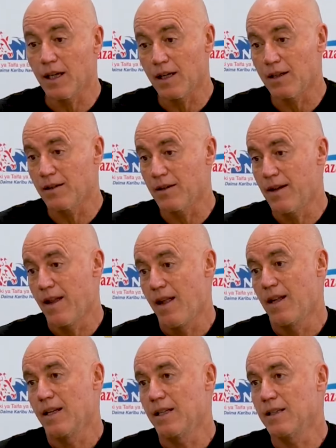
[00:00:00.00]
And
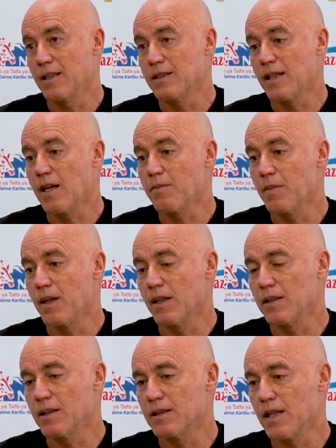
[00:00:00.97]
in this
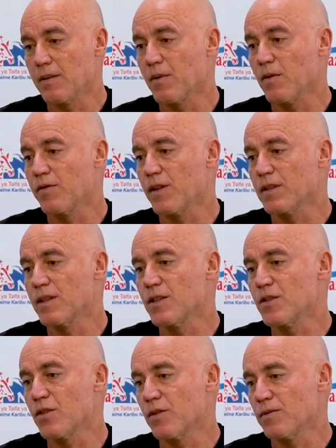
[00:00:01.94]
time of the
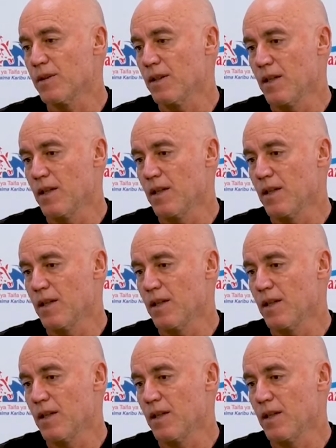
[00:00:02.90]
season,